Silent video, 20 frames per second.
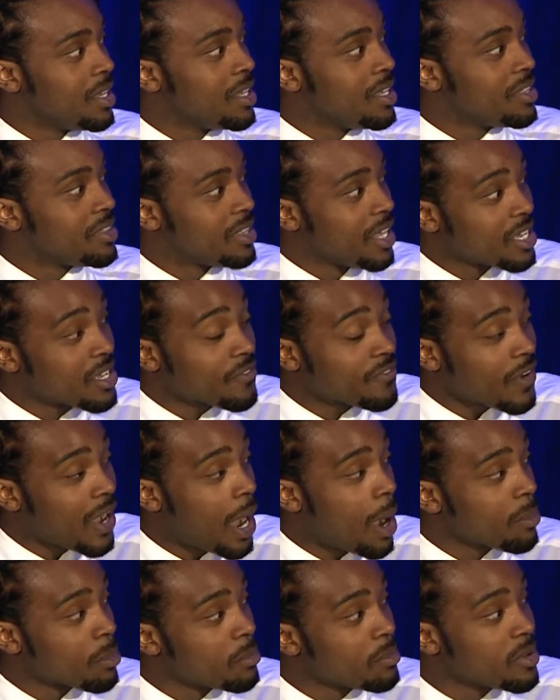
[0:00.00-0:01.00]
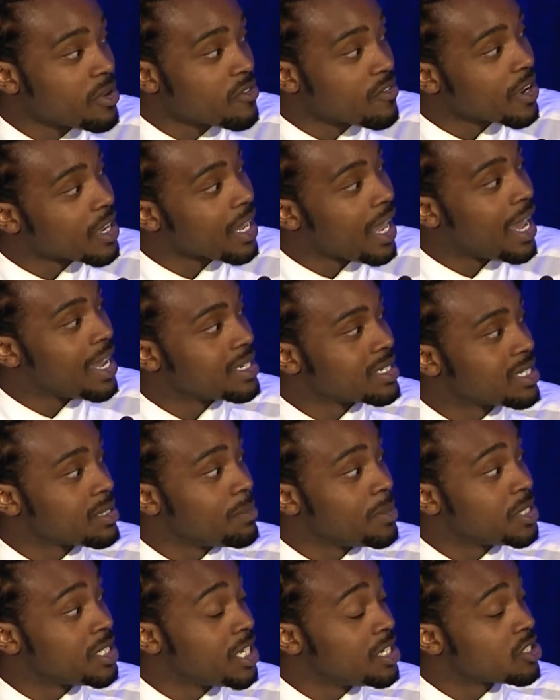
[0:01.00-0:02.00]
Thank you for helping me realize the
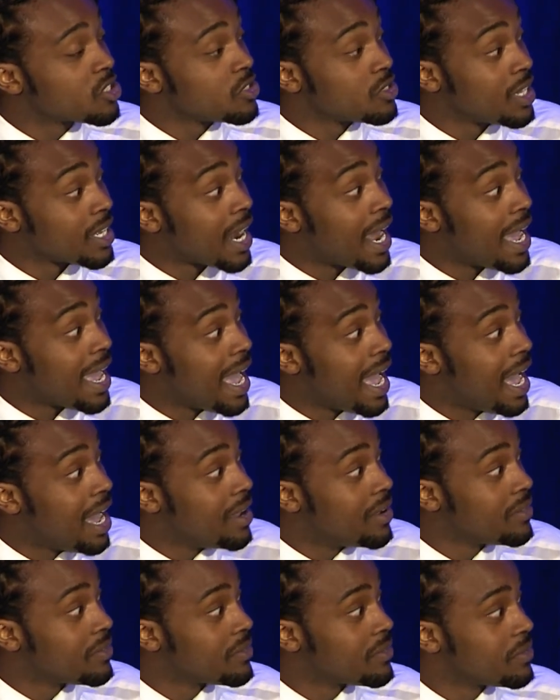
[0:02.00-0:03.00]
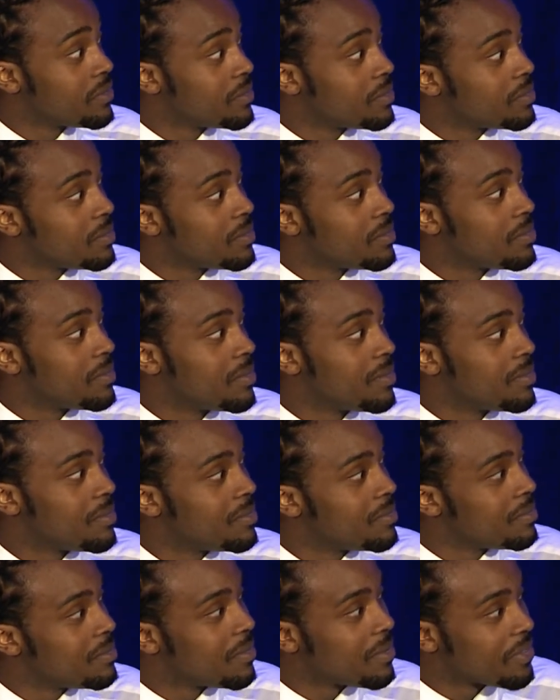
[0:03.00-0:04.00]
potential that I have.
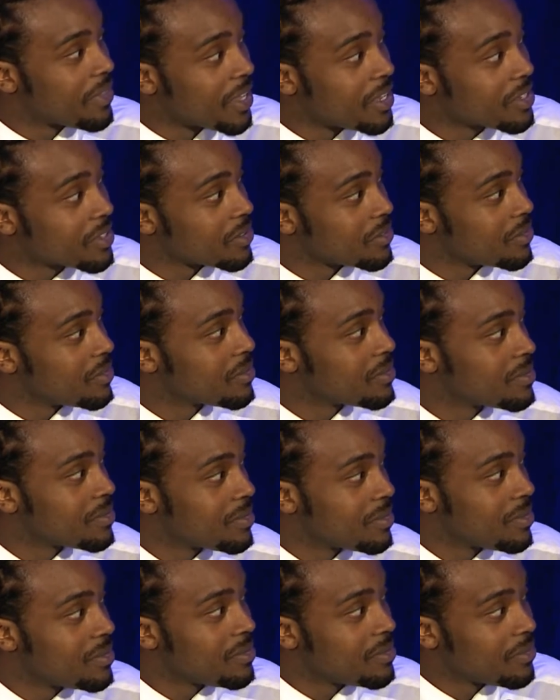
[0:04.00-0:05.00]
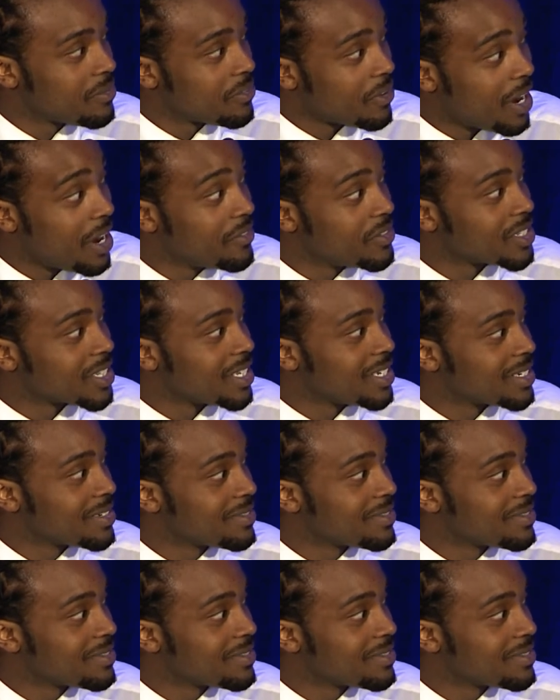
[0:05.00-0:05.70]
Thank you for everything.